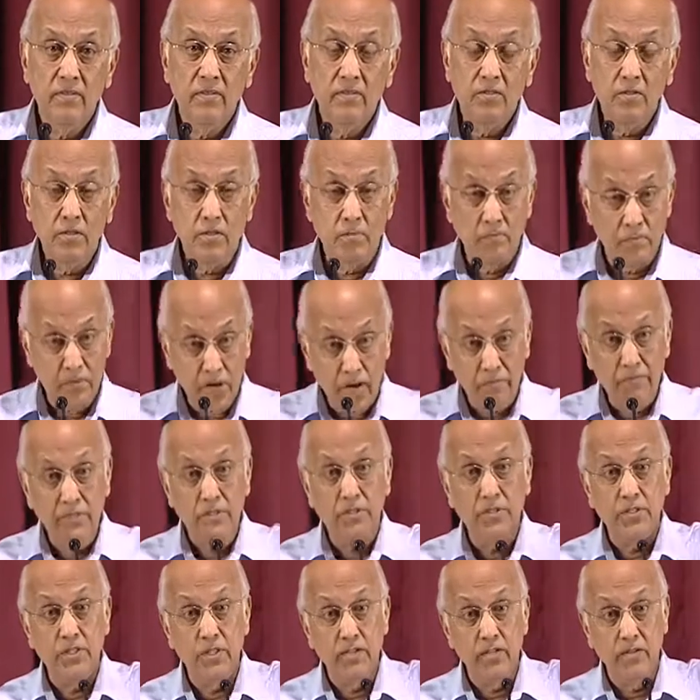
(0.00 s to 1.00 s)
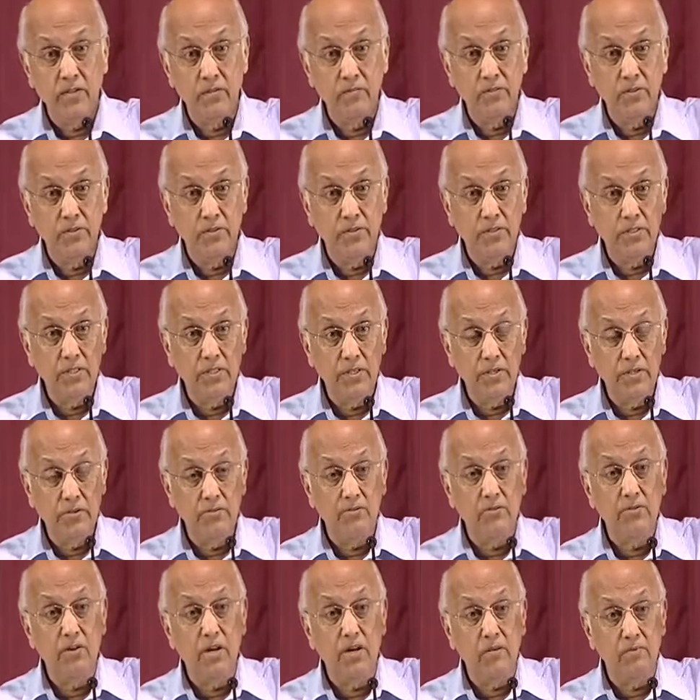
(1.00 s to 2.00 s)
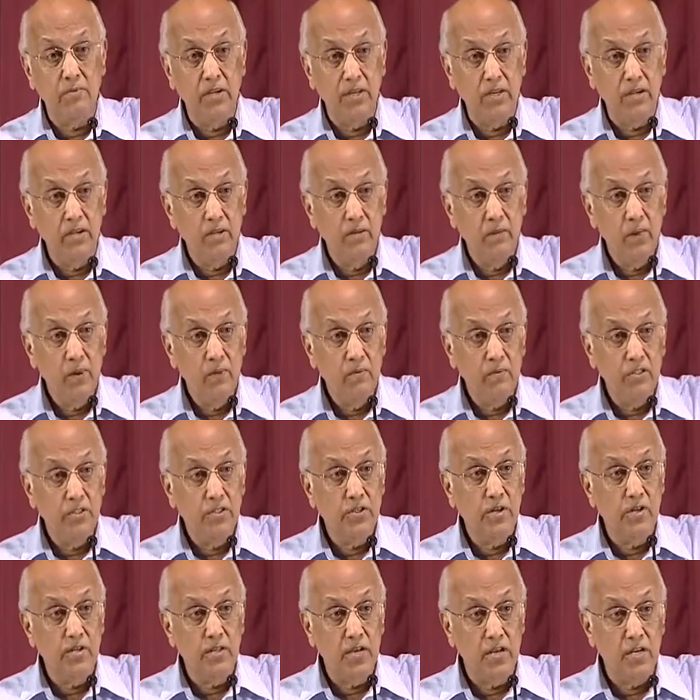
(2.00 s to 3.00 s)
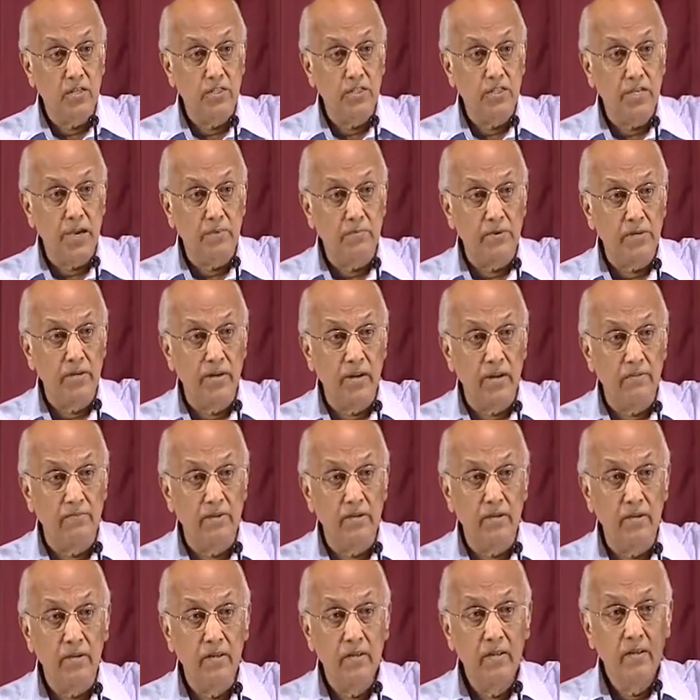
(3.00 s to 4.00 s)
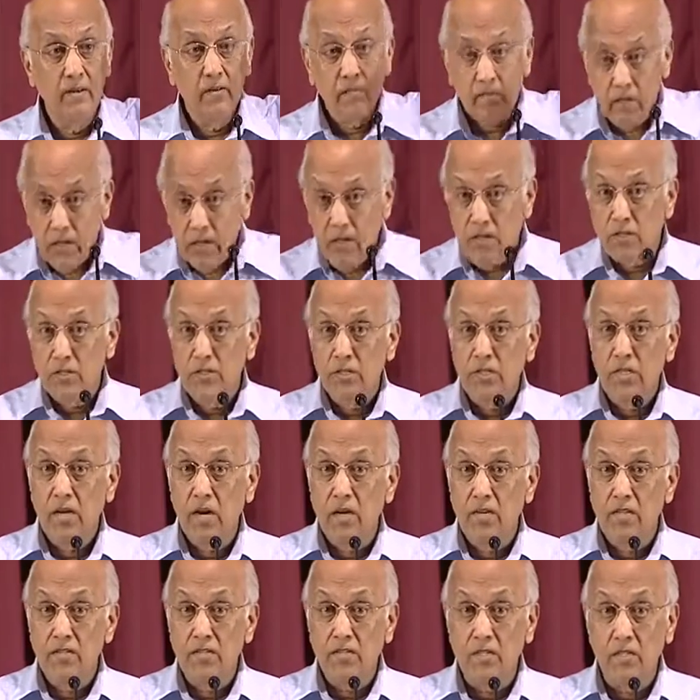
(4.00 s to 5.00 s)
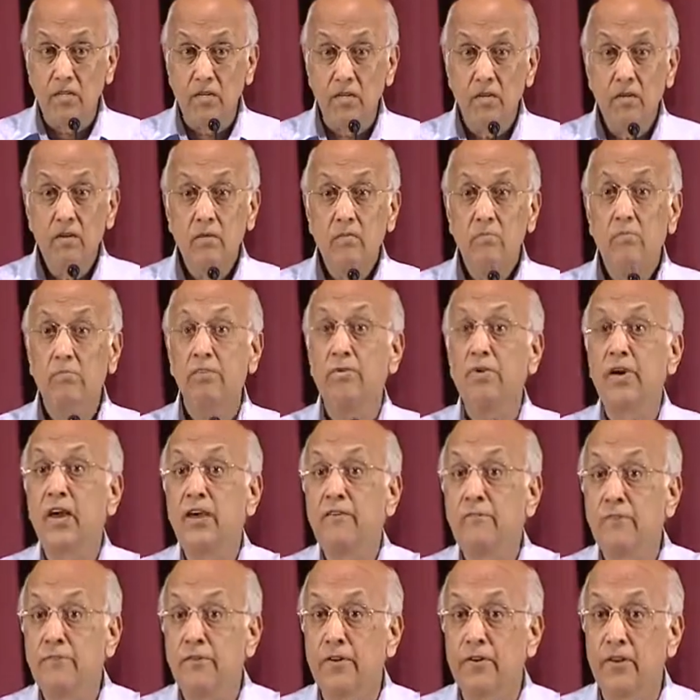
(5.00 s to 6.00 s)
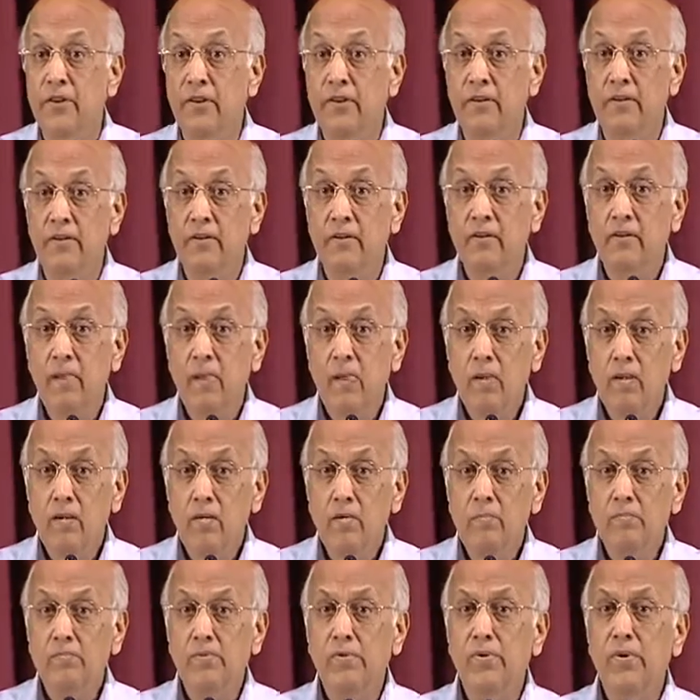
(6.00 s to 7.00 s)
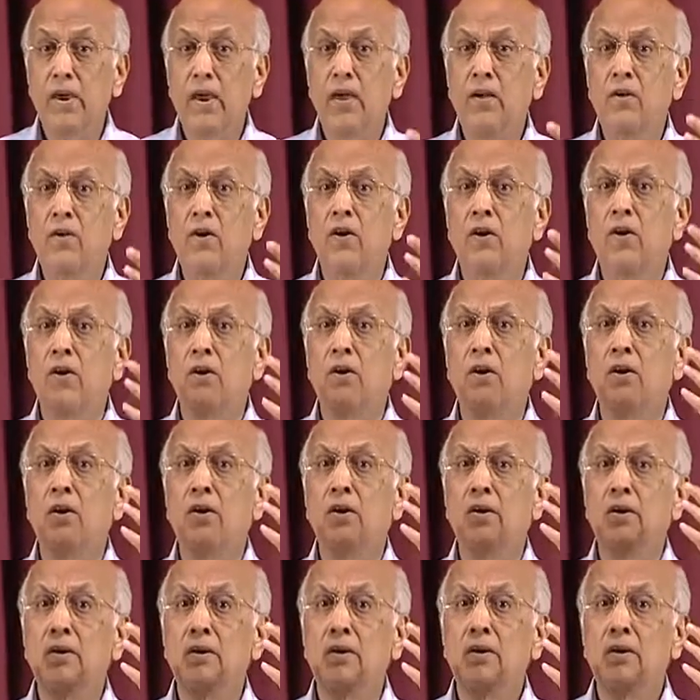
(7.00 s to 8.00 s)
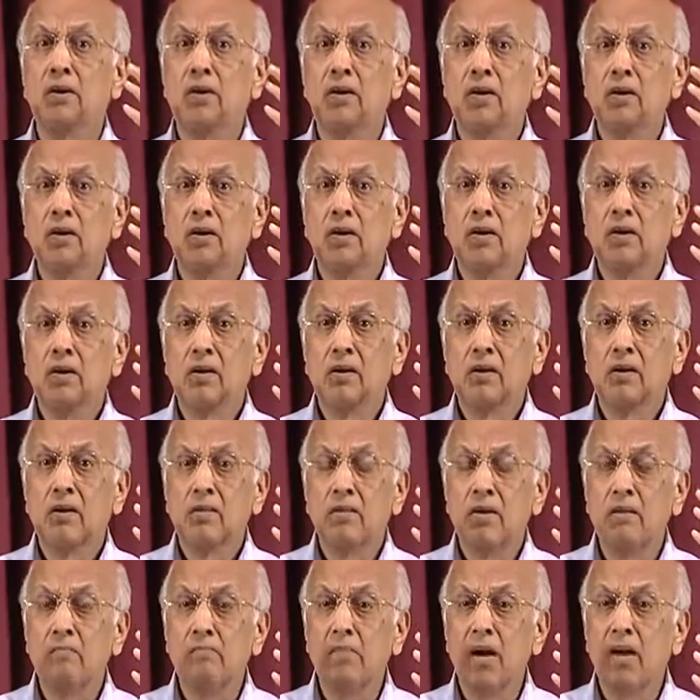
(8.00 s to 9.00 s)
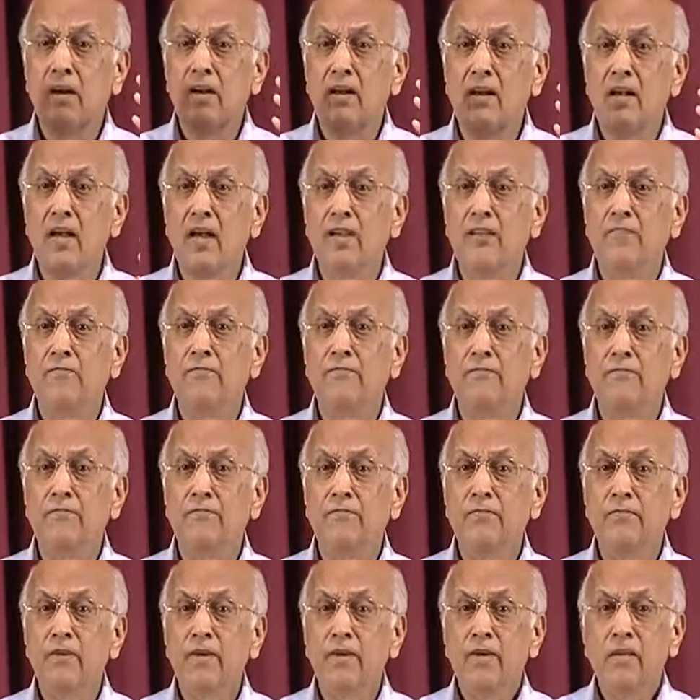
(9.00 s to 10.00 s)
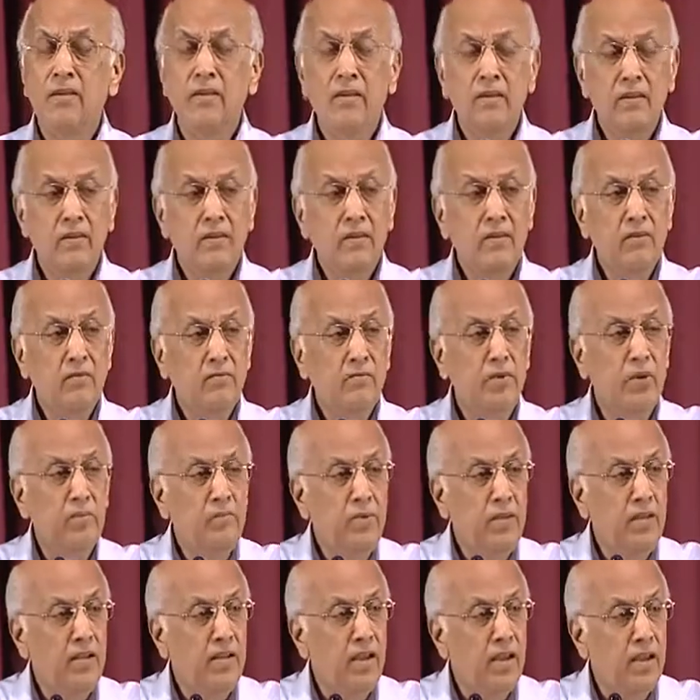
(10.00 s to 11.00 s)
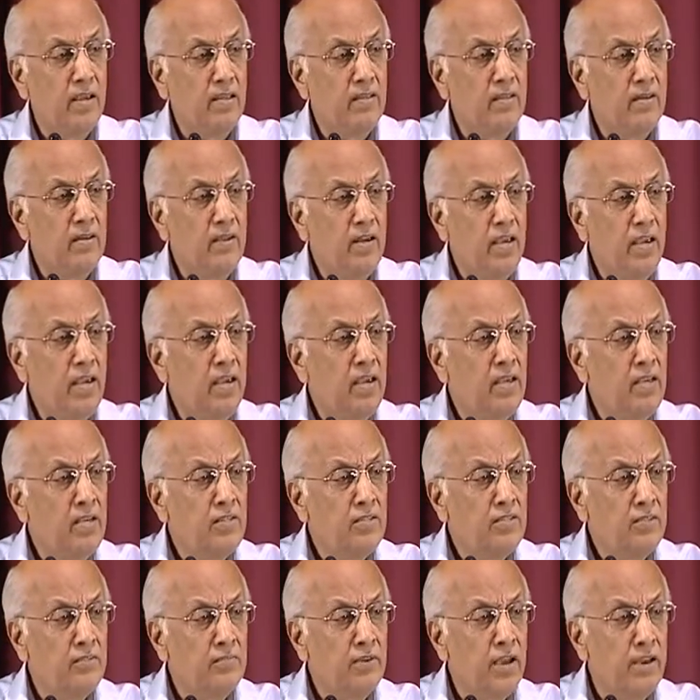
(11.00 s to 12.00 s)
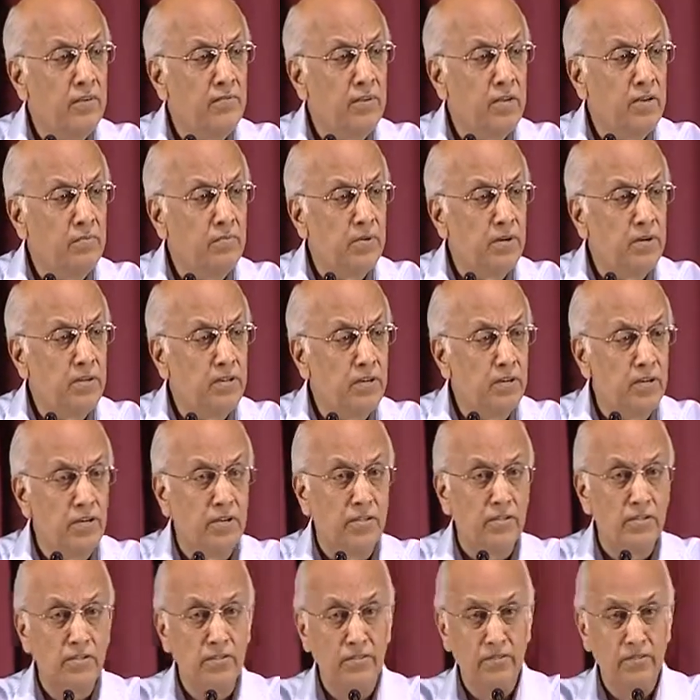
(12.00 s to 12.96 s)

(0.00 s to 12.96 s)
It is a prophecy almost in Deuteronomy. We saw that in chapter 11. And here's the answer. Pray for it. Pray, "Lord, that my life will be like the days of heaven upon earth."